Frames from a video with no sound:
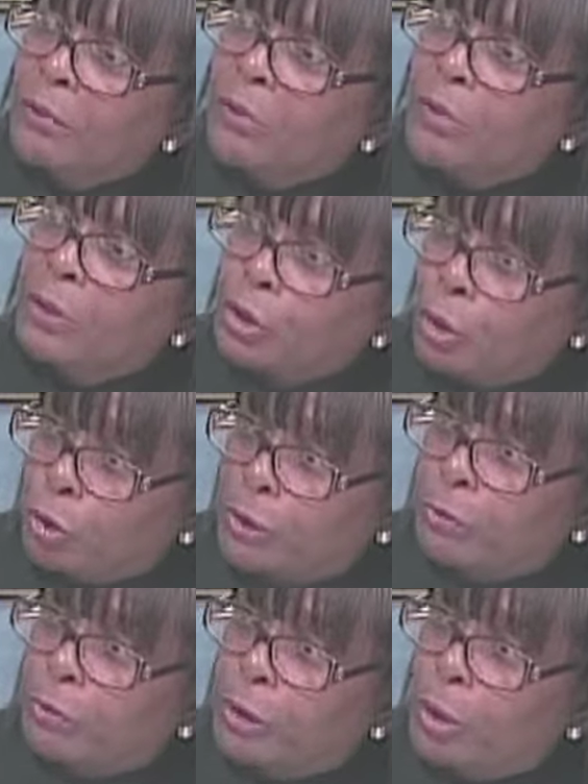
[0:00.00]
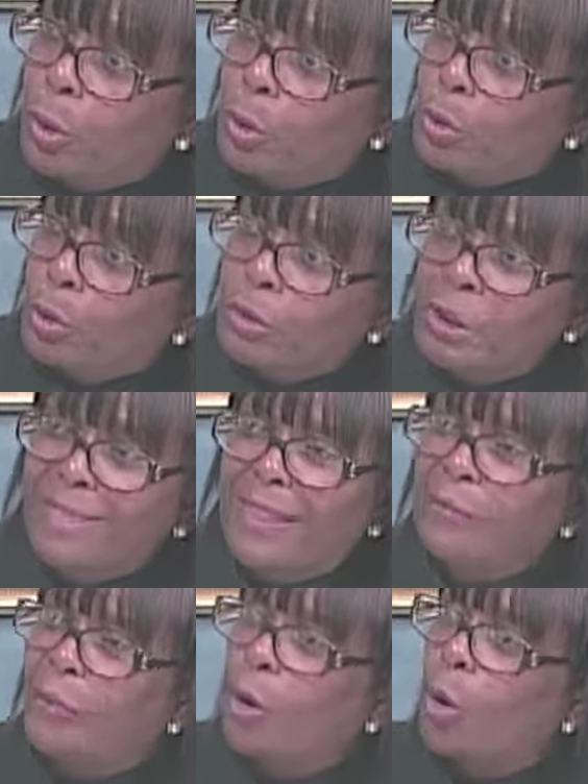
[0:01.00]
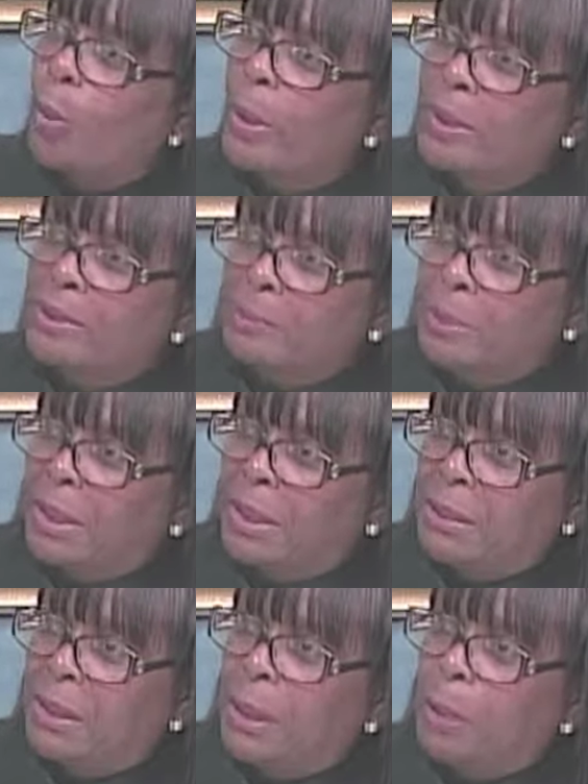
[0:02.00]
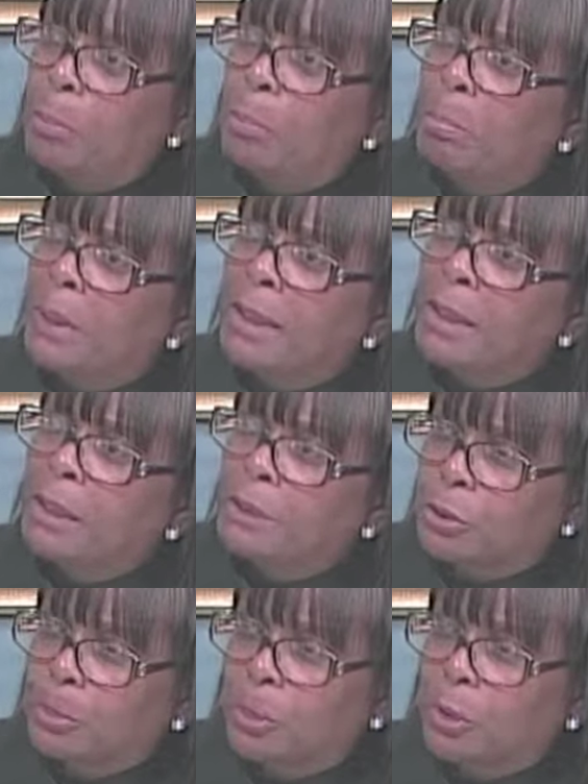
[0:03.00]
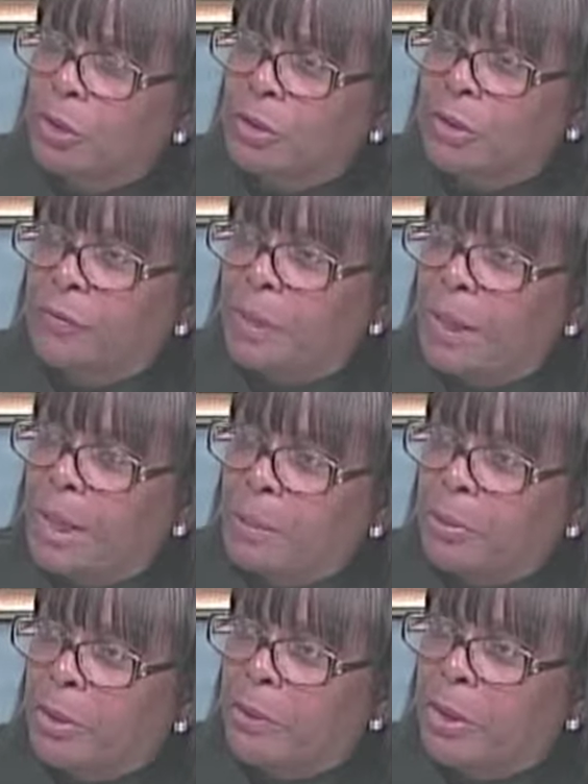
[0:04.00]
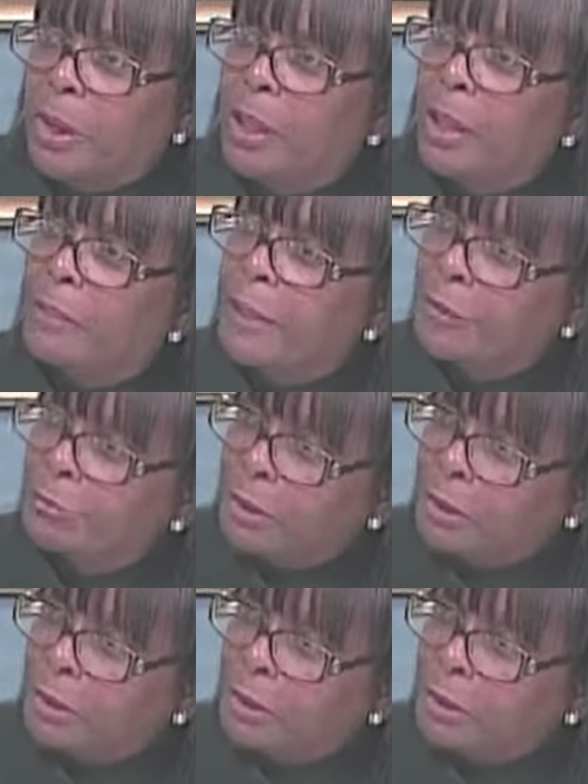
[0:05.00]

free, chosen freeholders, they've always been big supporters of the library. Right. They've